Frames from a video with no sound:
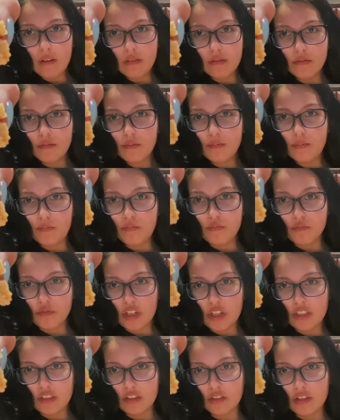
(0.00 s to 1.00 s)
you
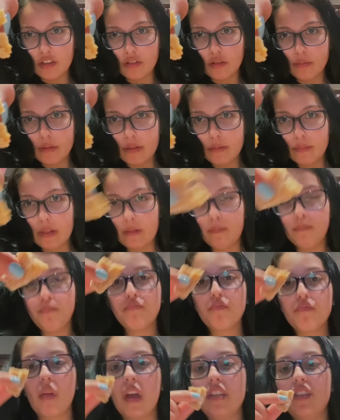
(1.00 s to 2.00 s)
guys can see a little bit, but
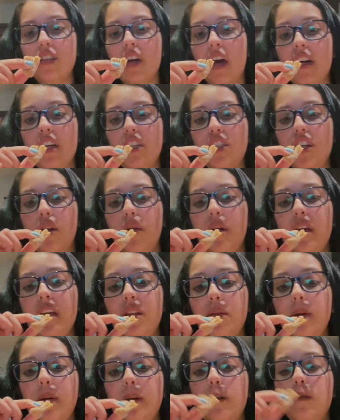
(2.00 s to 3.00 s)
it's kind of doughy in the
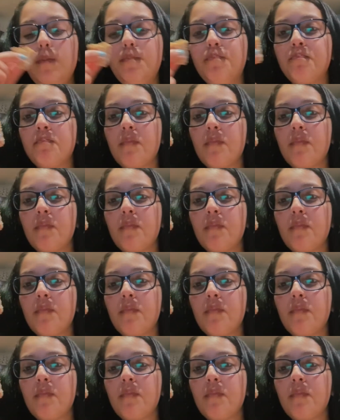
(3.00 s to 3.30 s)
middle,